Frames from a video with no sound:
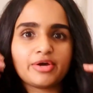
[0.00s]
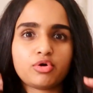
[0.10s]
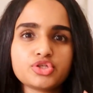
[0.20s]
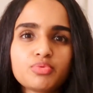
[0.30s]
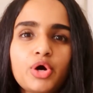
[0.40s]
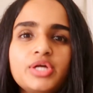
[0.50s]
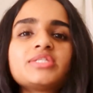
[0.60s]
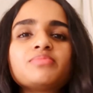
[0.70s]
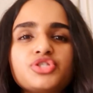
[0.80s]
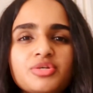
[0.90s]
I also
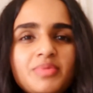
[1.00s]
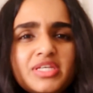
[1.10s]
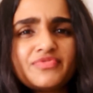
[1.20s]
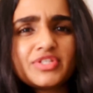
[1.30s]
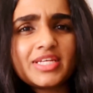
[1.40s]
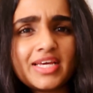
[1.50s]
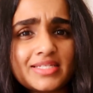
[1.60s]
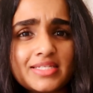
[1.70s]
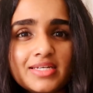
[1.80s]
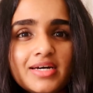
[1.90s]
boiled some chickpeas for
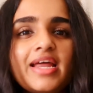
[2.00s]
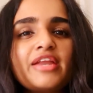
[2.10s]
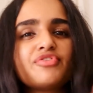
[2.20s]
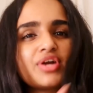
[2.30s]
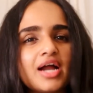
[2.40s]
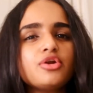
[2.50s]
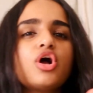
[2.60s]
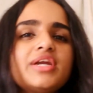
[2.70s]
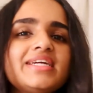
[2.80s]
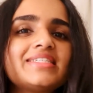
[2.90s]
today's dinner. And if you can't
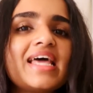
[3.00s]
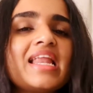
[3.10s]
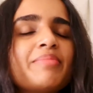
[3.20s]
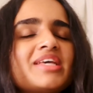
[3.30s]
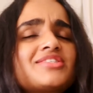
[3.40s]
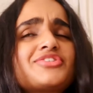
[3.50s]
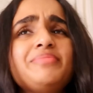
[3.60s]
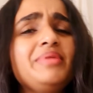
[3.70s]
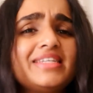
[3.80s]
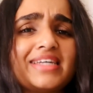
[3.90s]
already tell, I'm
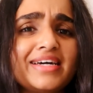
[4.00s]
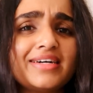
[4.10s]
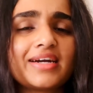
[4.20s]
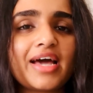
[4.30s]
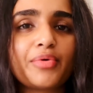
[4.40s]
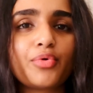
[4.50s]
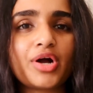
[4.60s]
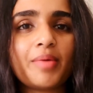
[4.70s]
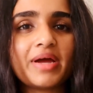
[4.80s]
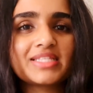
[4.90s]
extremely tired. I
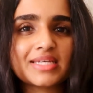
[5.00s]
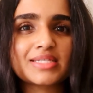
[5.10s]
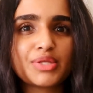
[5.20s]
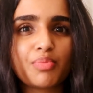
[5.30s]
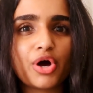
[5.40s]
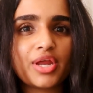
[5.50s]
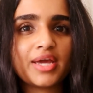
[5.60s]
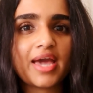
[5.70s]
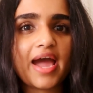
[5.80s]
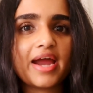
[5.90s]
woke up at 6 in the
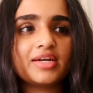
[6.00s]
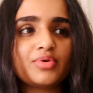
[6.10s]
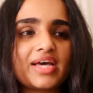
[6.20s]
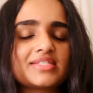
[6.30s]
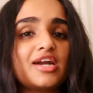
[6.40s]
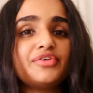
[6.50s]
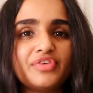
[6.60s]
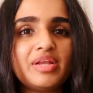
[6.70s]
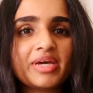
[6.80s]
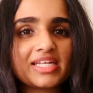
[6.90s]
morning and I started
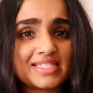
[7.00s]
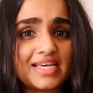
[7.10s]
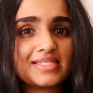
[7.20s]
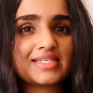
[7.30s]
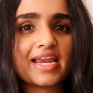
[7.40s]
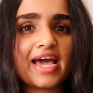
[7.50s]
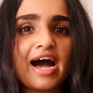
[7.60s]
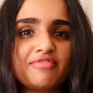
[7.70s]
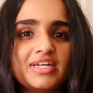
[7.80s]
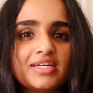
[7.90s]
filming at 6 and I
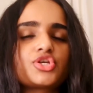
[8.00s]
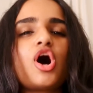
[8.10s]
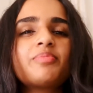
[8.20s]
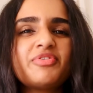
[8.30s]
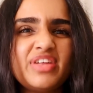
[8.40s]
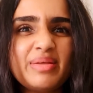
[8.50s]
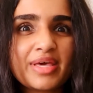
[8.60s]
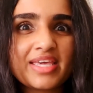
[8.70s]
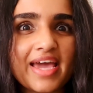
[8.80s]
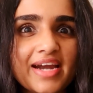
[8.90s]
haven't stopped
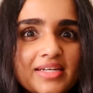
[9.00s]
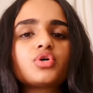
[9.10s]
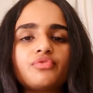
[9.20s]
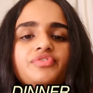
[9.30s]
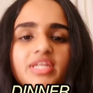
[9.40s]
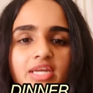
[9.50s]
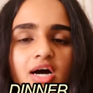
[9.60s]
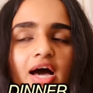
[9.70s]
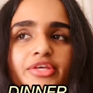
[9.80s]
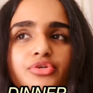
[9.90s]
filming yet. So for
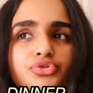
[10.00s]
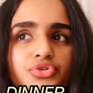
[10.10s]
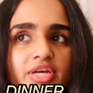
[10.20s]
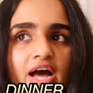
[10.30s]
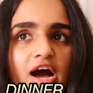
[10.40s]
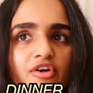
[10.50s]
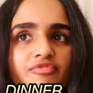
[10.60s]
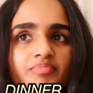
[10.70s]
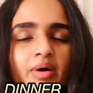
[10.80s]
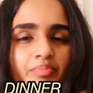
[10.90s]
dinner, I usually
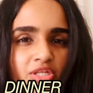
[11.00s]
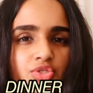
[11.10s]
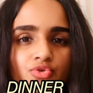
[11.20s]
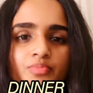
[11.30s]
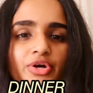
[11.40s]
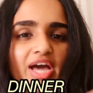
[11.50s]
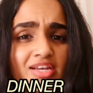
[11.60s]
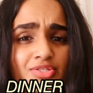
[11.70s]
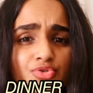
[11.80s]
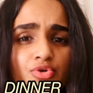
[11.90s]
have pumpkin soup or
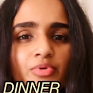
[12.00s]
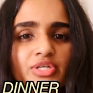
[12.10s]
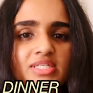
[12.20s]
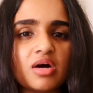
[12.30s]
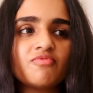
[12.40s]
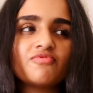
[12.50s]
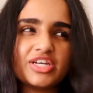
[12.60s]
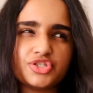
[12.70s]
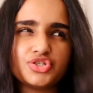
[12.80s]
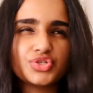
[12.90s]
carrot soup or some
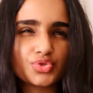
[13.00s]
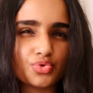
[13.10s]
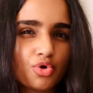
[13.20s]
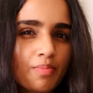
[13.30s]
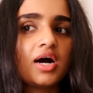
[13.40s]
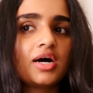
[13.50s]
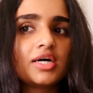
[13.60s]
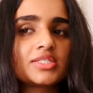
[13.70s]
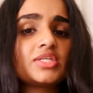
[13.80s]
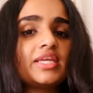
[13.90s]
veggie soup.
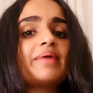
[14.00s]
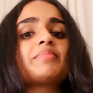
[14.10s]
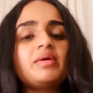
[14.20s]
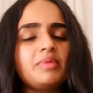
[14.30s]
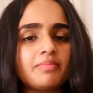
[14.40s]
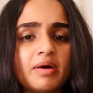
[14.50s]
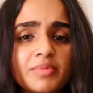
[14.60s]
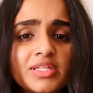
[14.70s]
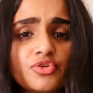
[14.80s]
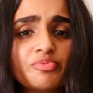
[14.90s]
So today I'm gonna make
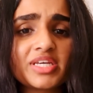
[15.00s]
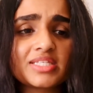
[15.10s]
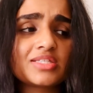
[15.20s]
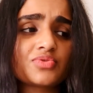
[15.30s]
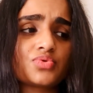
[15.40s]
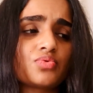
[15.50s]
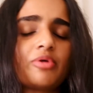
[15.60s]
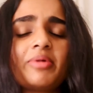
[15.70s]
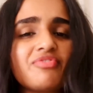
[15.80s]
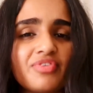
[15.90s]
pumpkin soup because it's one of my